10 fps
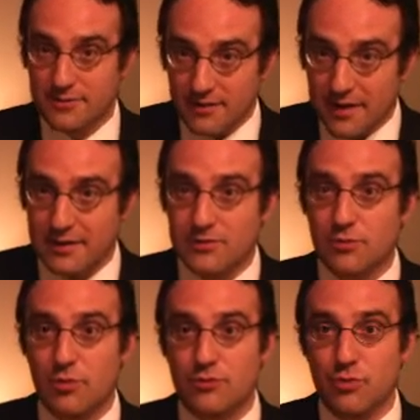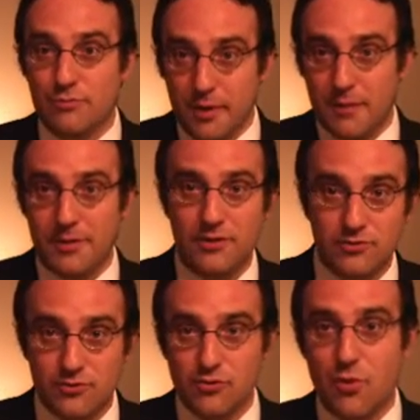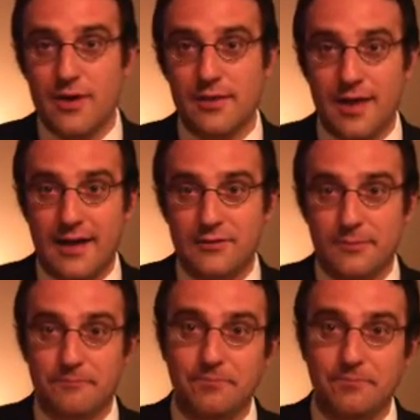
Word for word: studies which we've published showing that